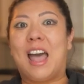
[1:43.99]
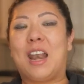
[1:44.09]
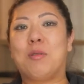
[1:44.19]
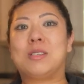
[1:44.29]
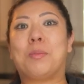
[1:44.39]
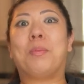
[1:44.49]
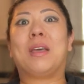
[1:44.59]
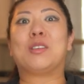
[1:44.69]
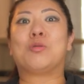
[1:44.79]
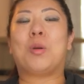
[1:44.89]
and it was the
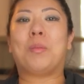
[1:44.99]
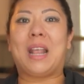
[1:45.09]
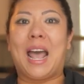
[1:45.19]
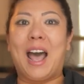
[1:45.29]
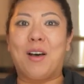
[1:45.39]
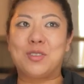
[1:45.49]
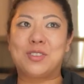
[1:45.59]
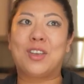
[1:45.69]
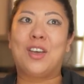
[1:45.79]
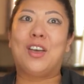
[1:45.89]
biggest room in the
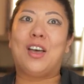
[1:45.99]
house.